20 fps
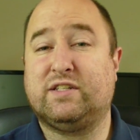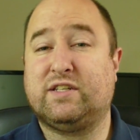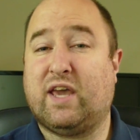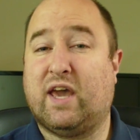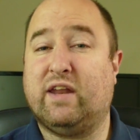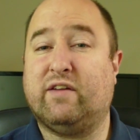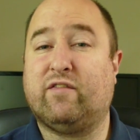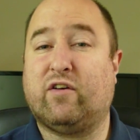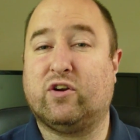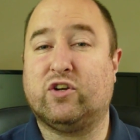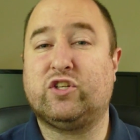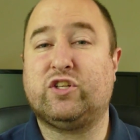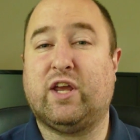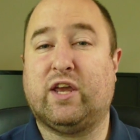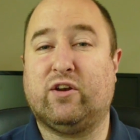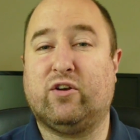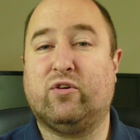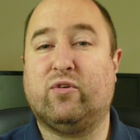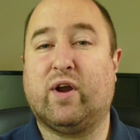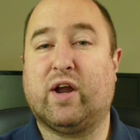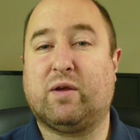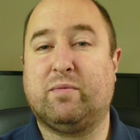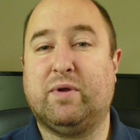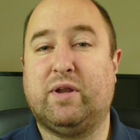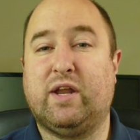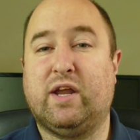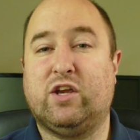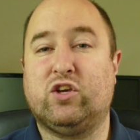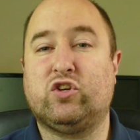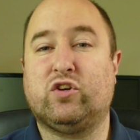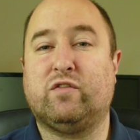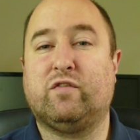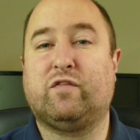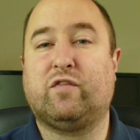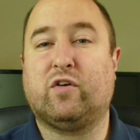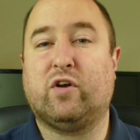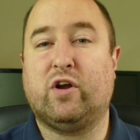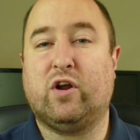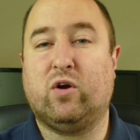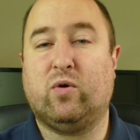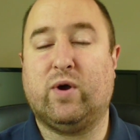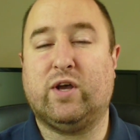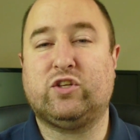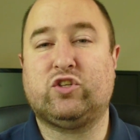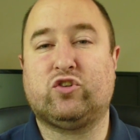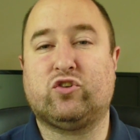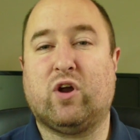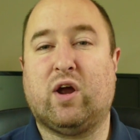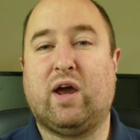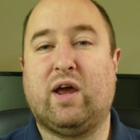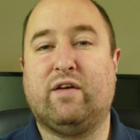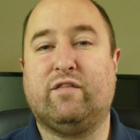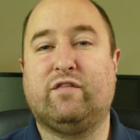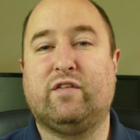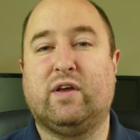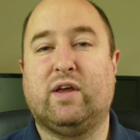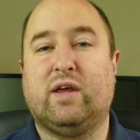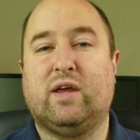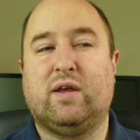kind of our standard recommendation for an OS drive.